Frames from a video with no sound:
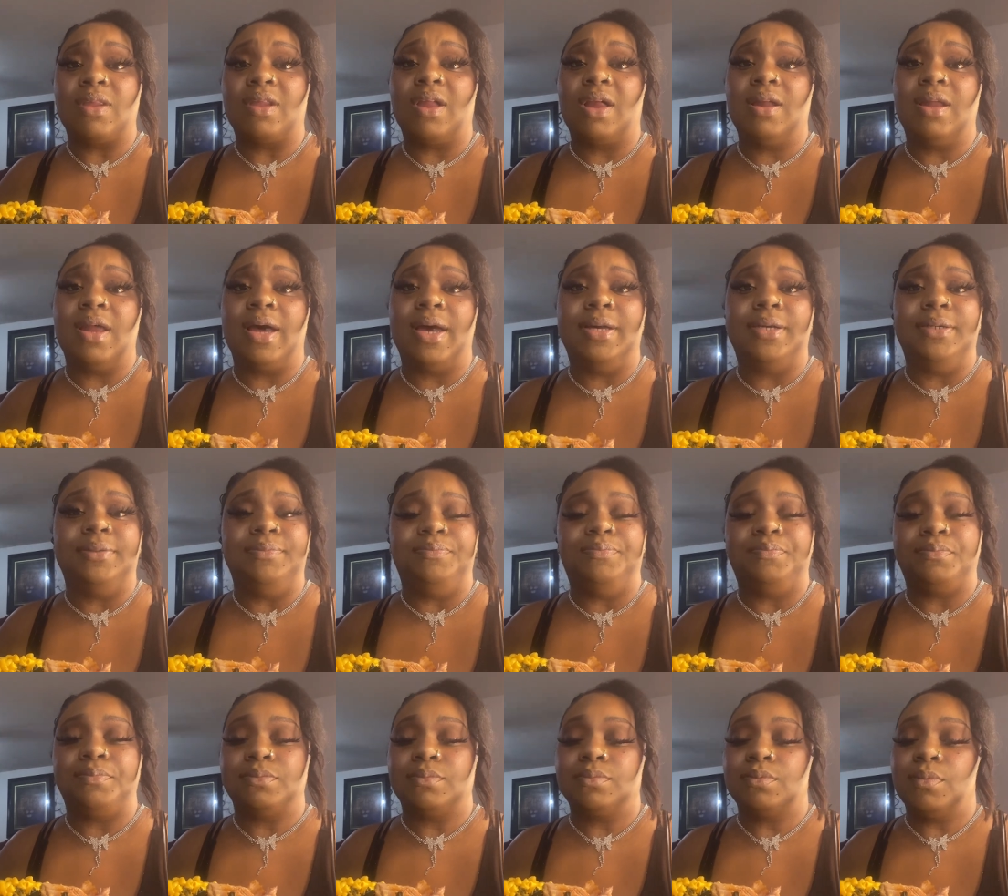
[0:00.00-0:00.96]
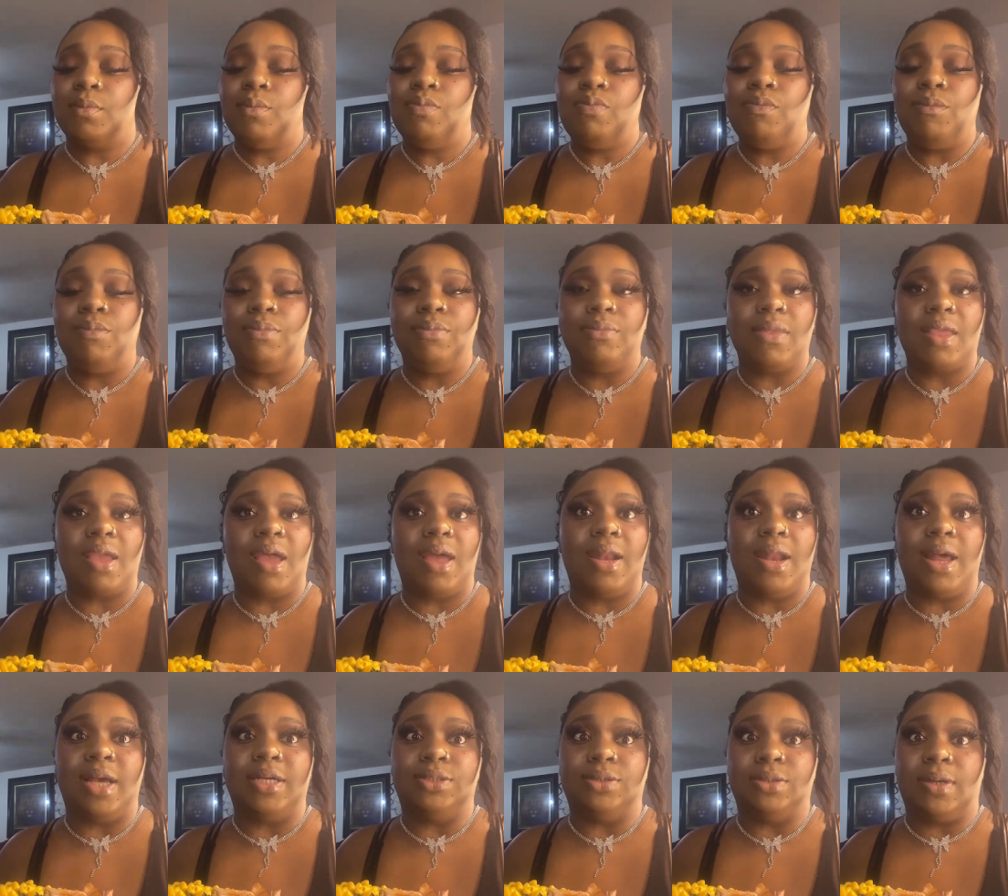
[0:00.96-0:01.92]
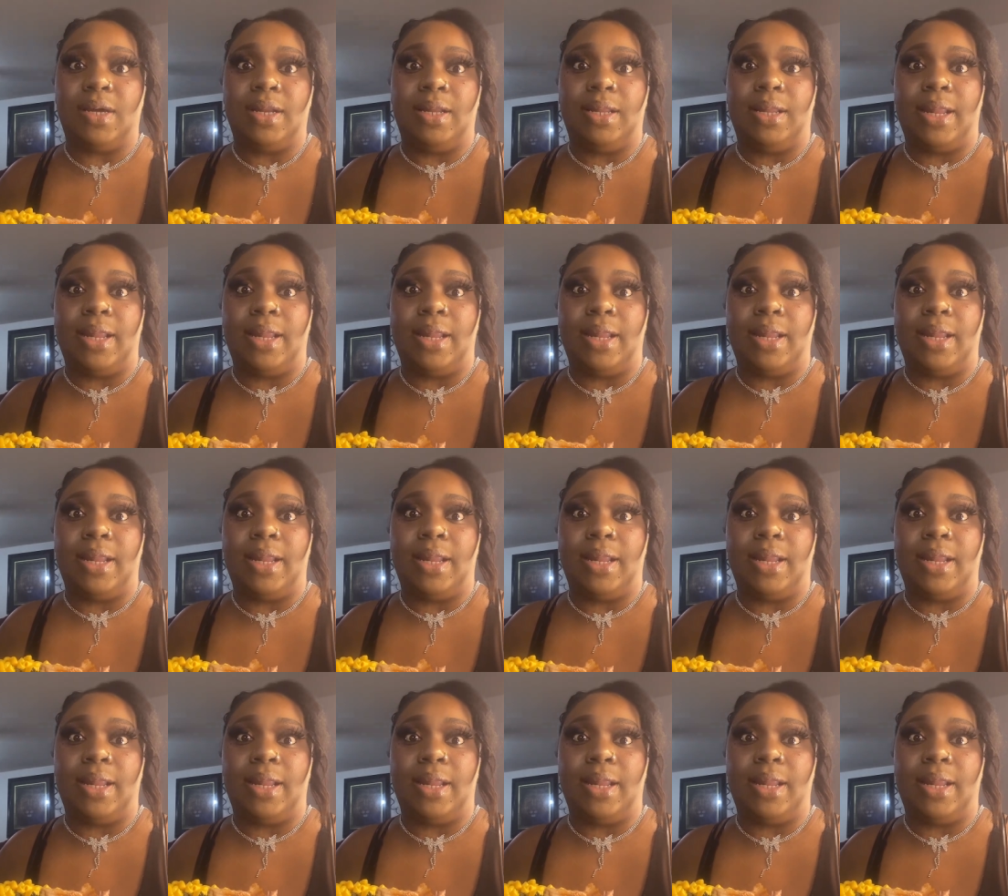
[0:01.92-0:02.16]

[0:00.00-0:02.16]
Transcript: Like, and I try to,